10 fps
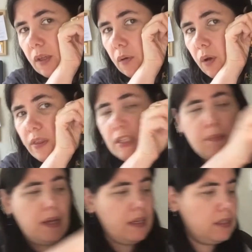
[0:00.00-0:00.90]
I won this
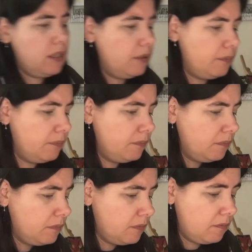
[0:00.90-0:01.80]
bag, so
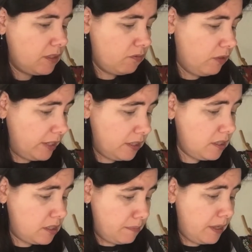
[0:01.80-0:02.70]
it's a really
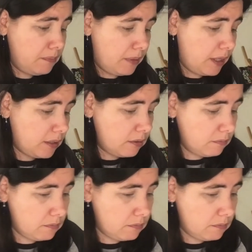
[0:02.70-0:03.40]
nicely made bag.